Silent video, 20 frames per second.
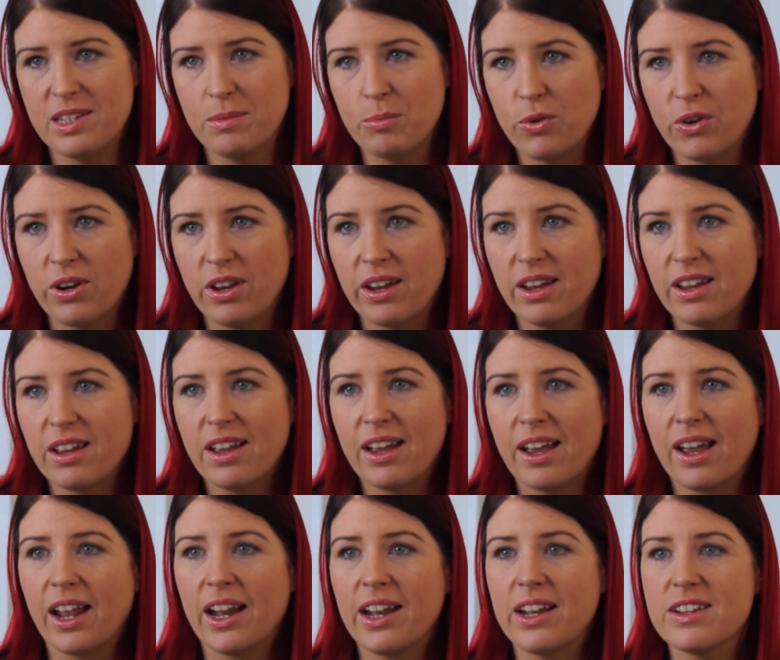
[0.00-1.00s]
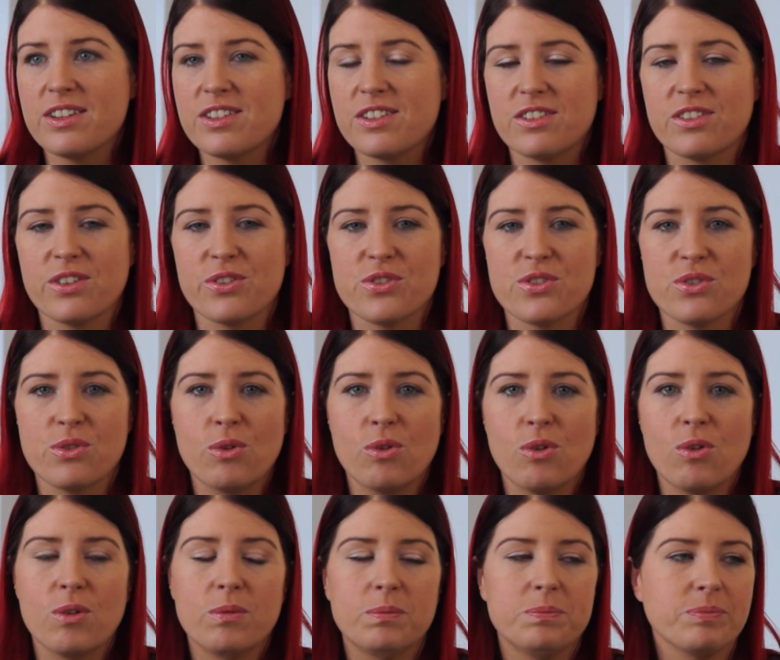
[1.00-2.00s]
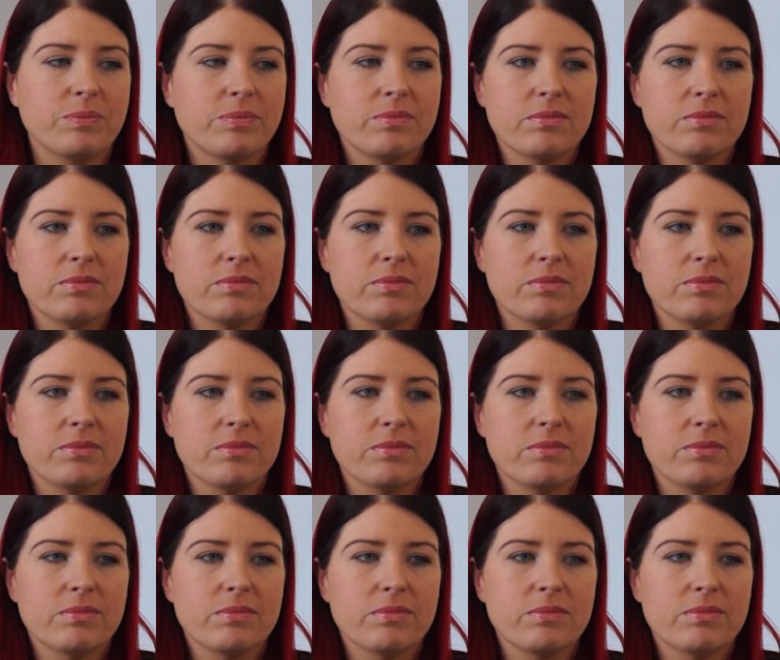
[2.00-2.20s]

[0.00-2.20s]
money, and there's no